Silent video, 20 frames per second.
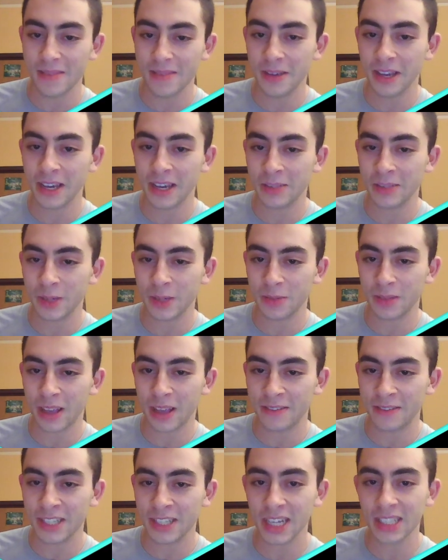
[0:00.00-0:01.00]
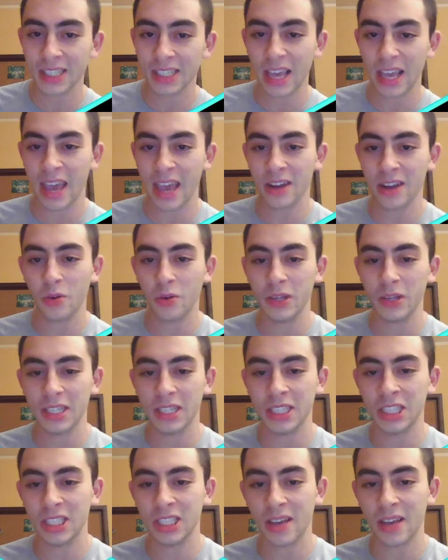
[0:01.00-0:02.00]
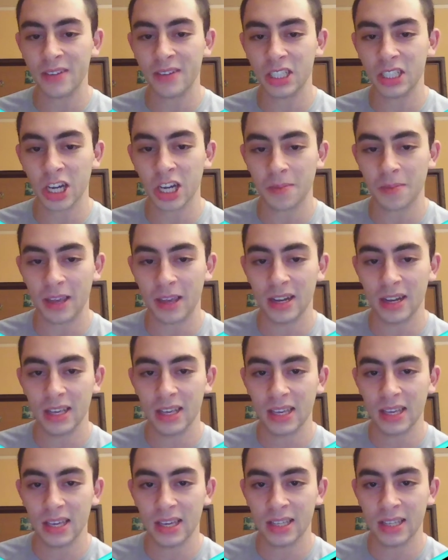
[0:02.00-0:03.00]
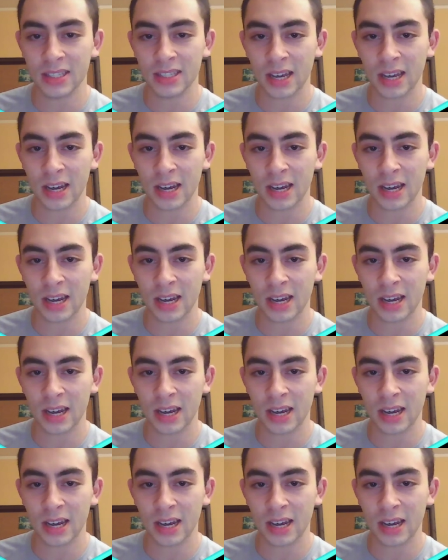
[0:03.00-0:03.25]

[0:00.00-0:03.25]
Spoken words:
because bishop to f6 and queen to g7 checkmate is,